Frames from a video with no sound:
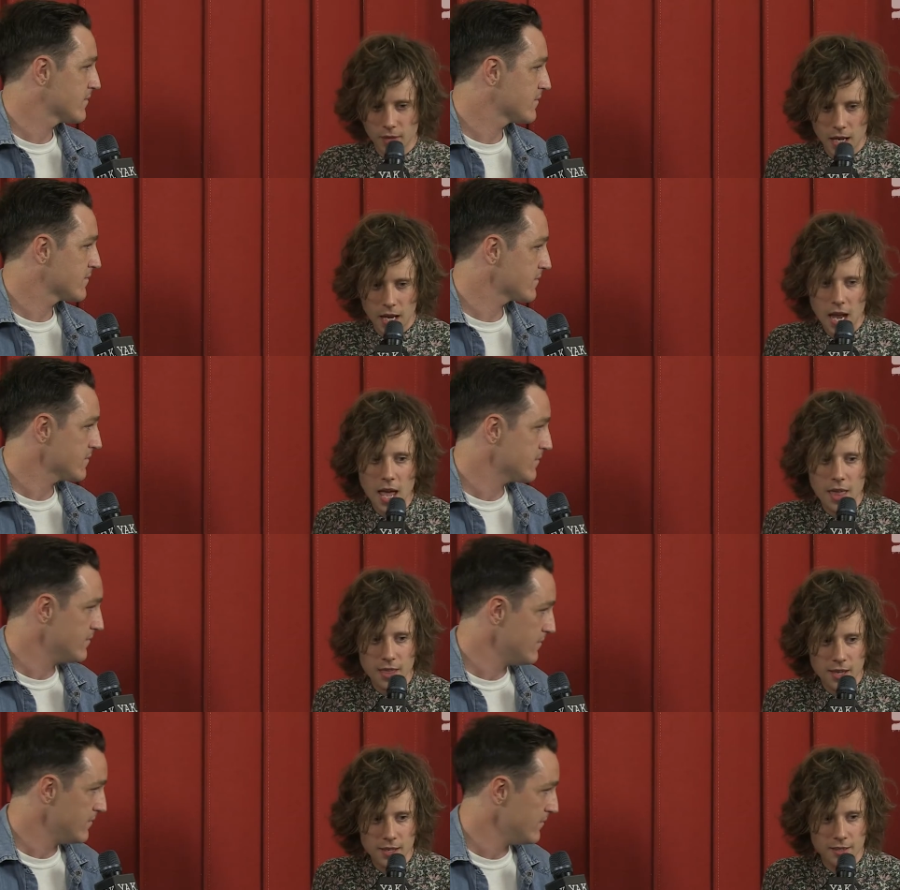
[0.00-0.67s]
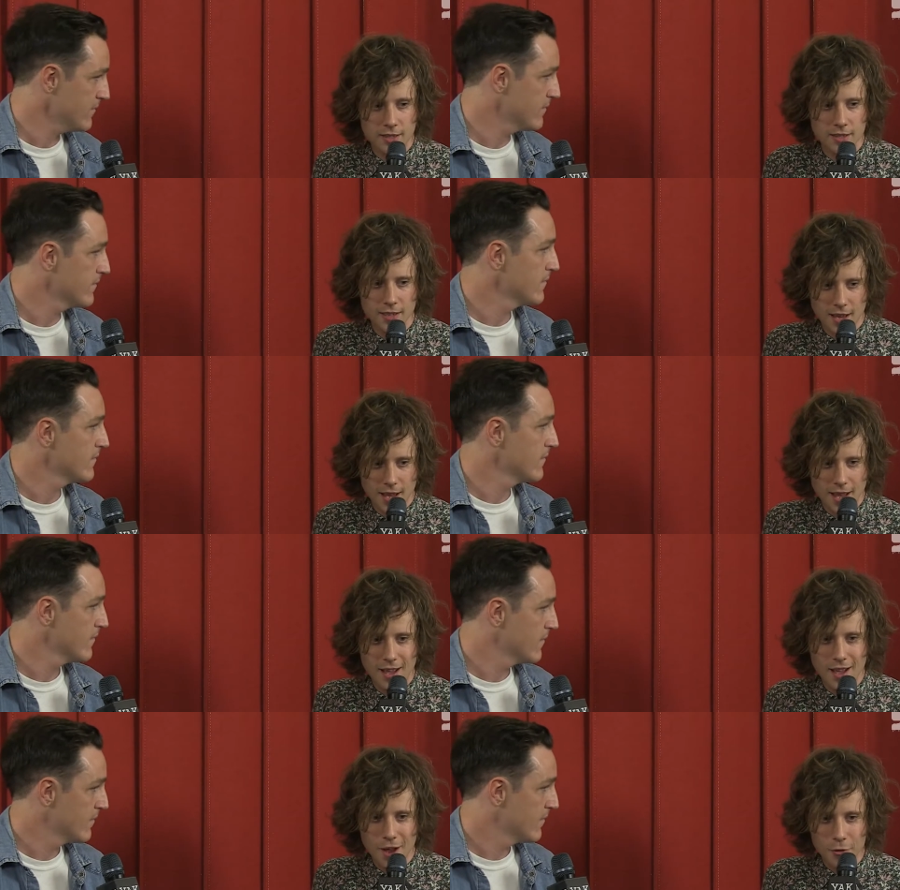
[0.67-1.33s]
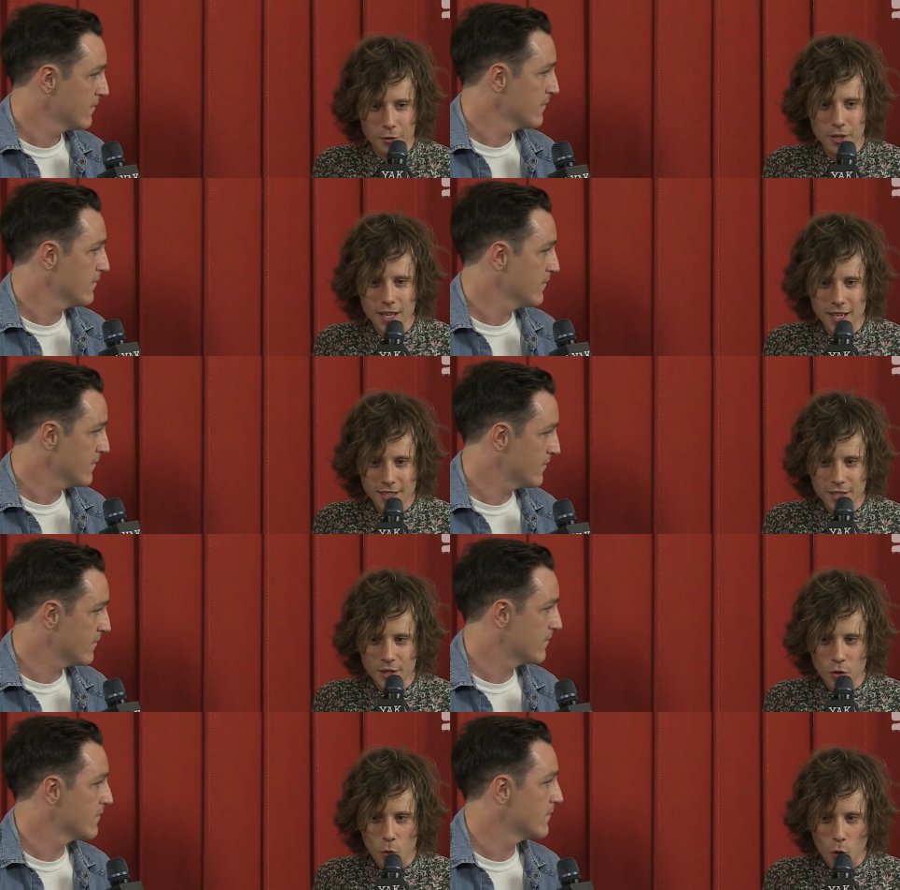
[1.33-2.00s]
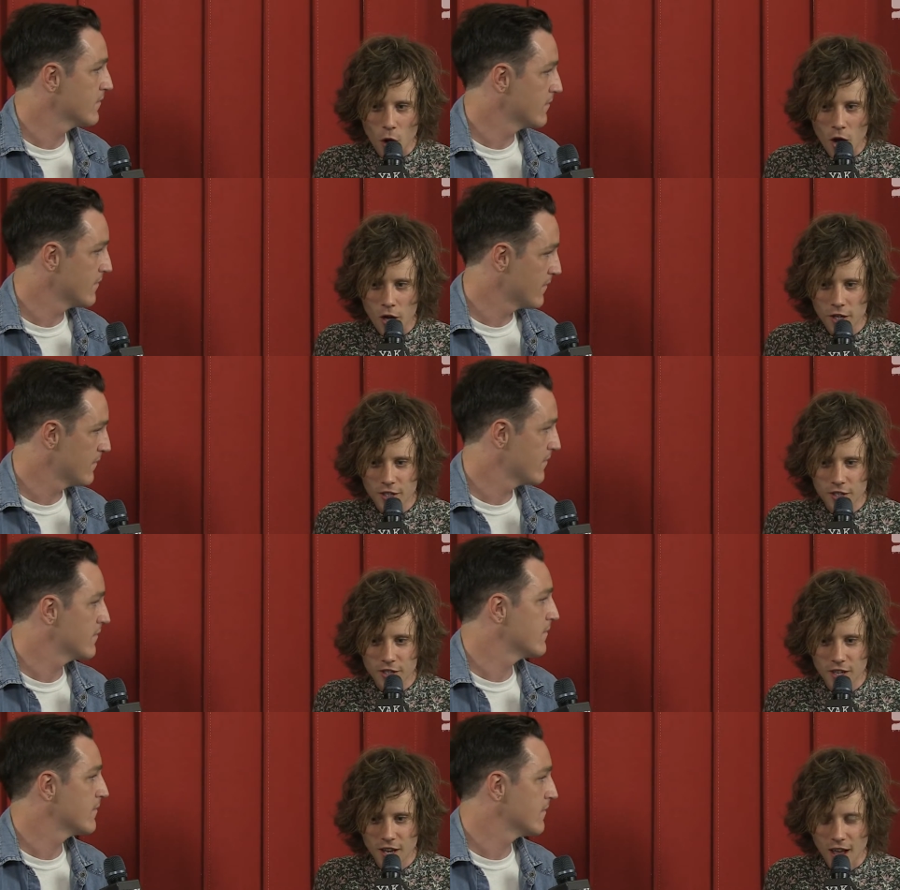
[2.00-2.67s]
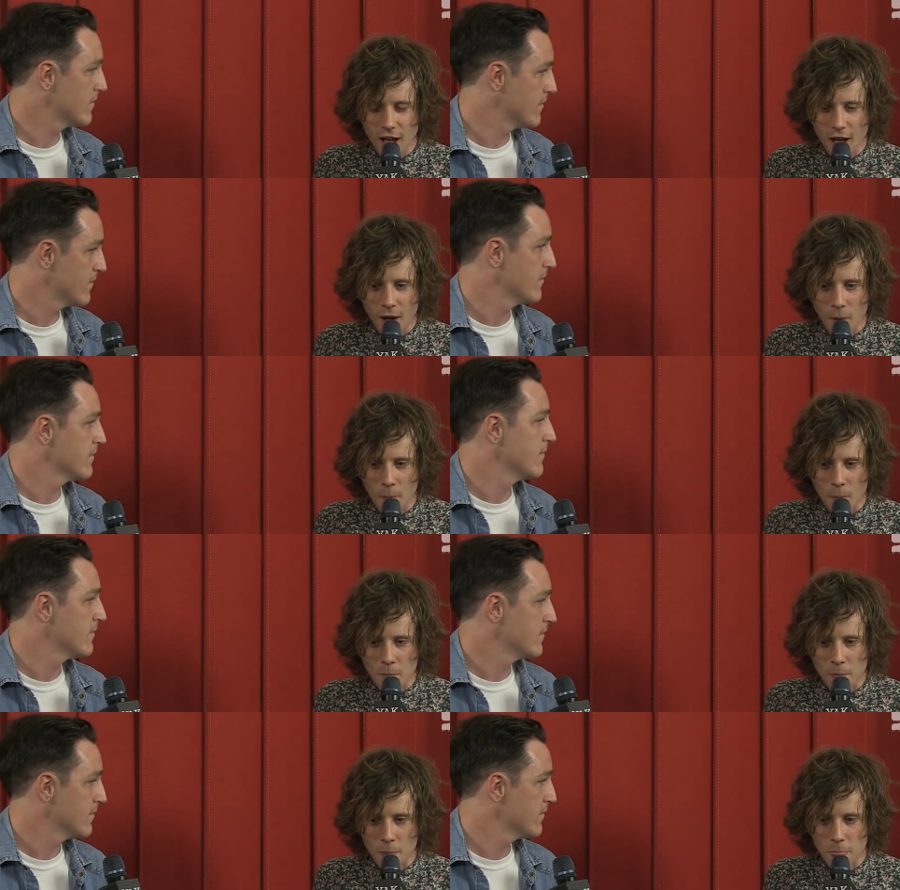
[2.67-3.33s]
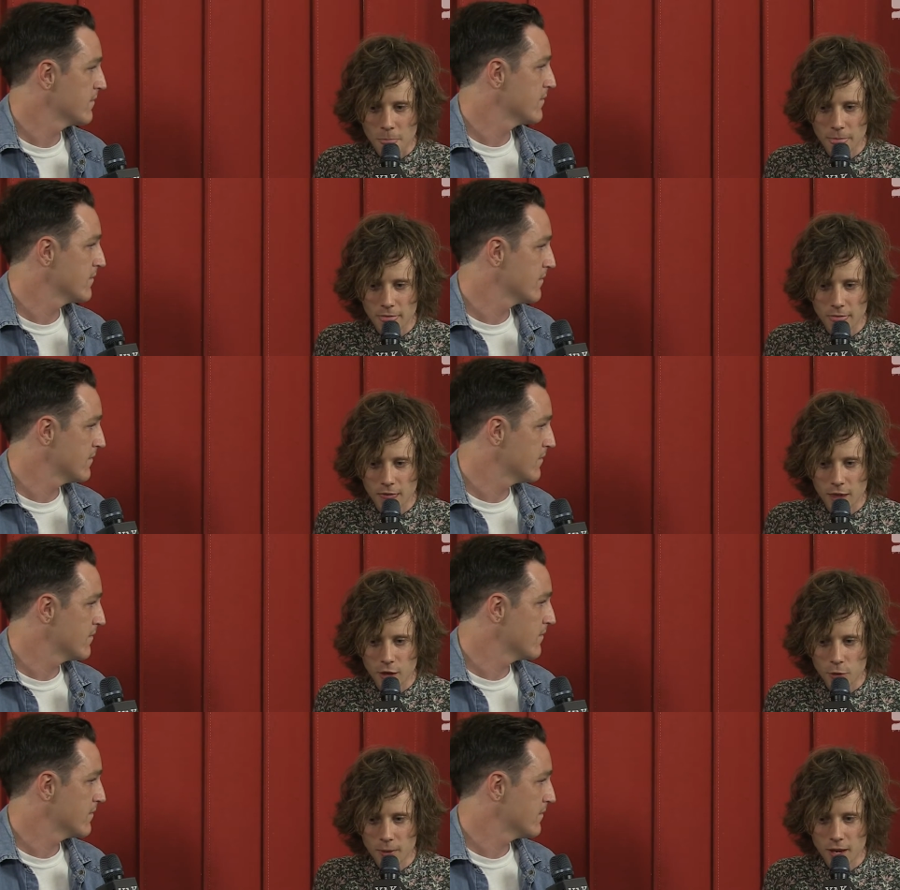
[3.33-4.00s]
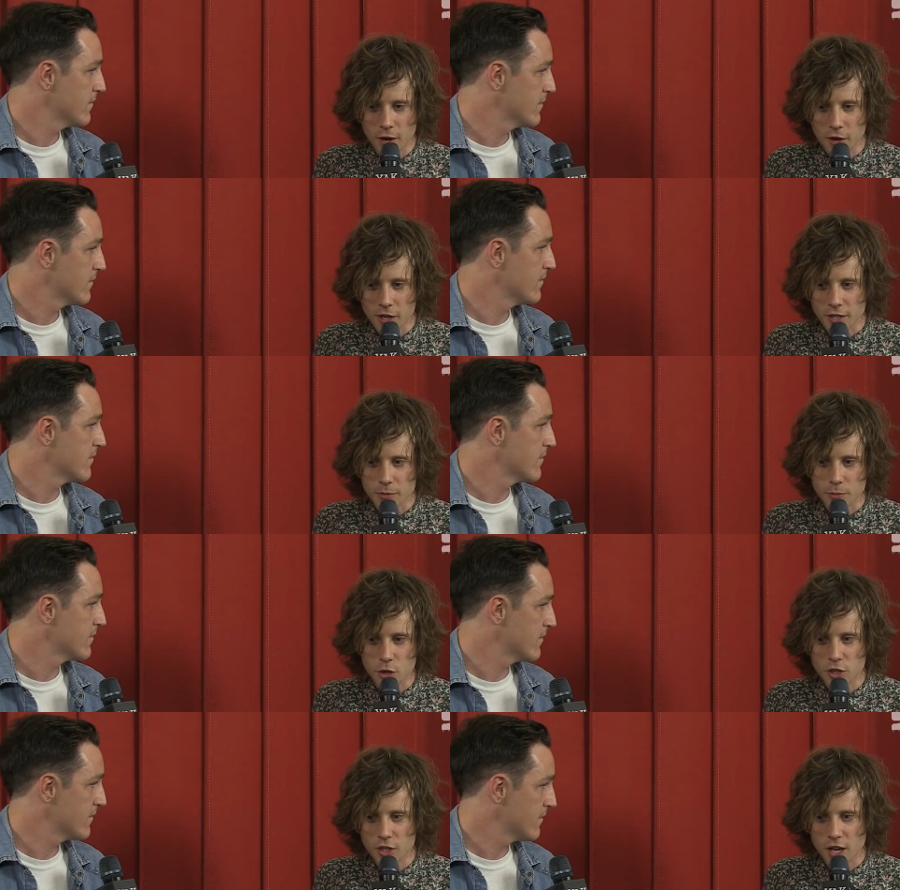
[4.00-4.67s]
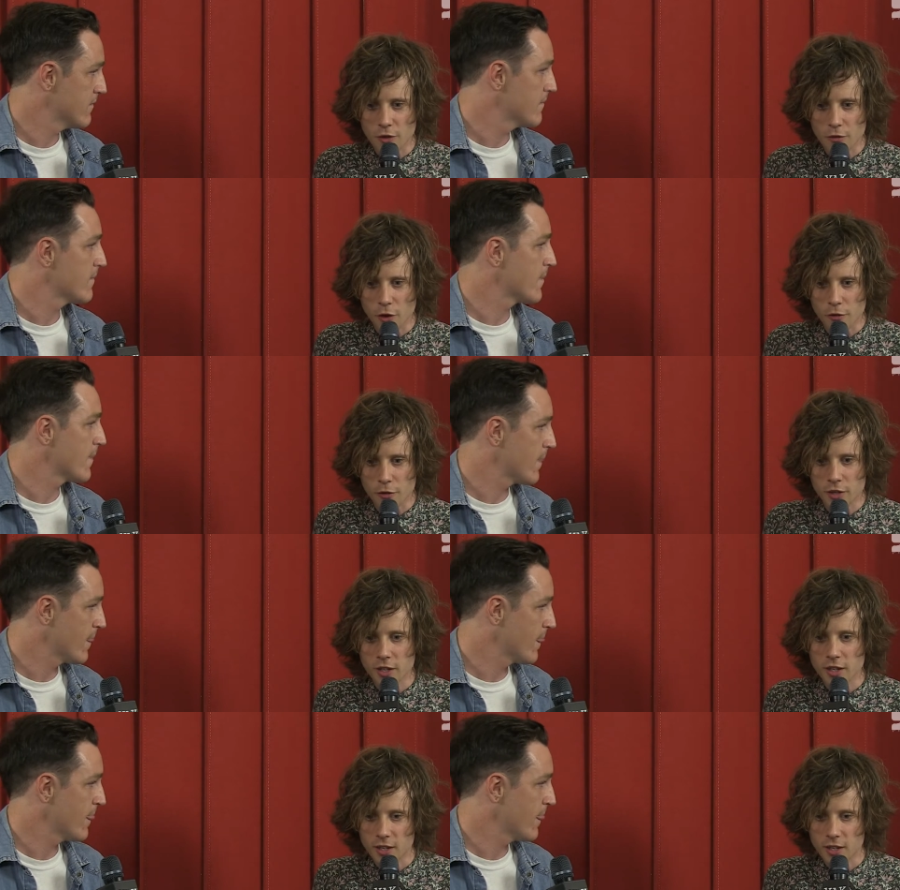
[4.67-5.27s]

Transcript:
Speaker 1: yeah, there's a release in the works. Um, you'll be hearing some new stuff off it,